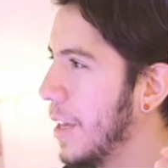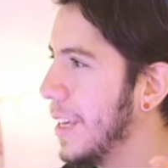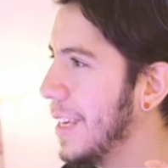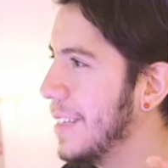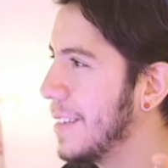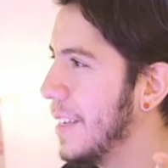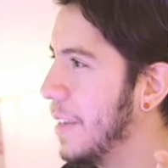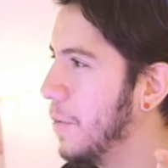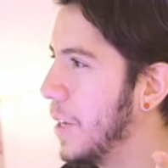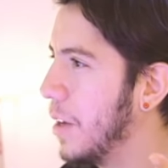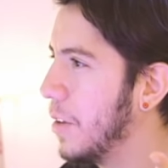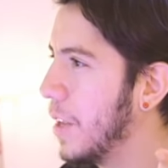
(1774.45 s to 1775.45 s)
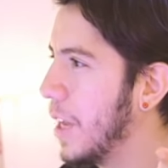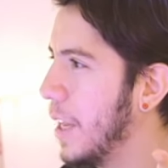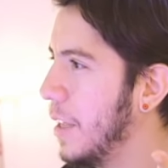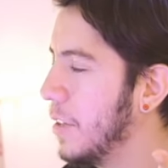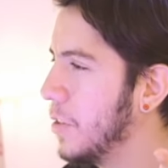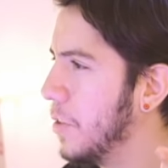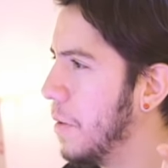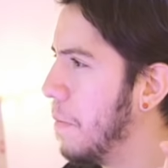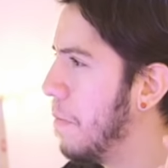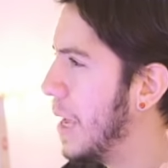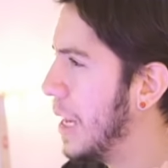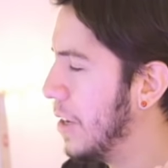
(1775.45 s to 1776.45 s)
easily without heading to the
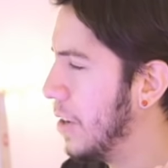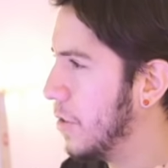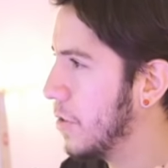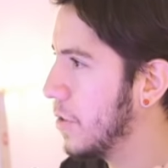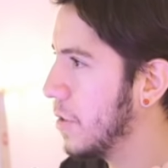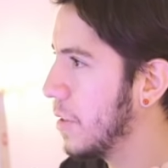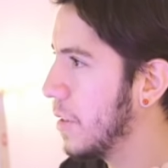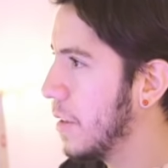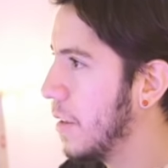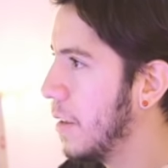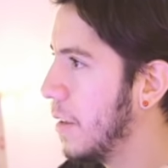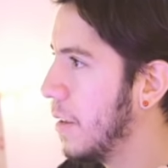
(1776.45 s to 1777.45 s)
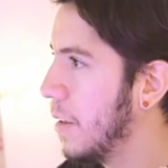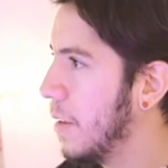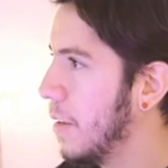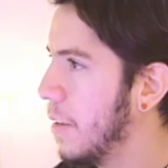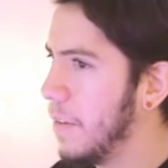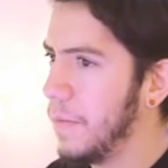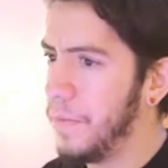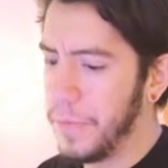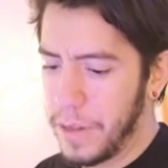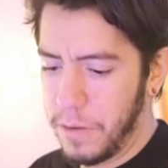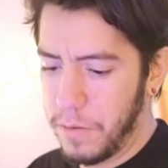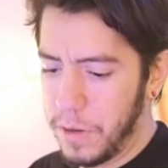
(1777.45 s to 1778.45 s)
menus.
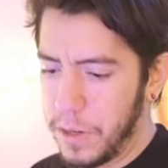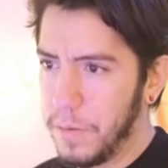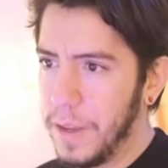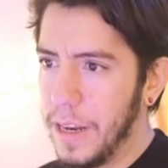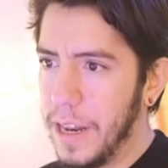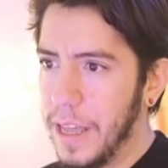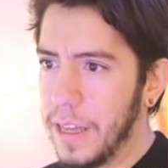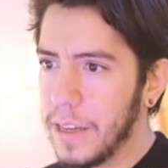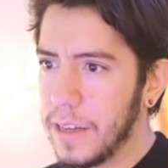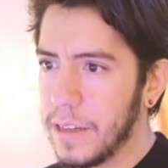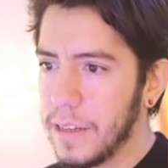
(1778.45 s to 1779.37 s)
What do you mean? Like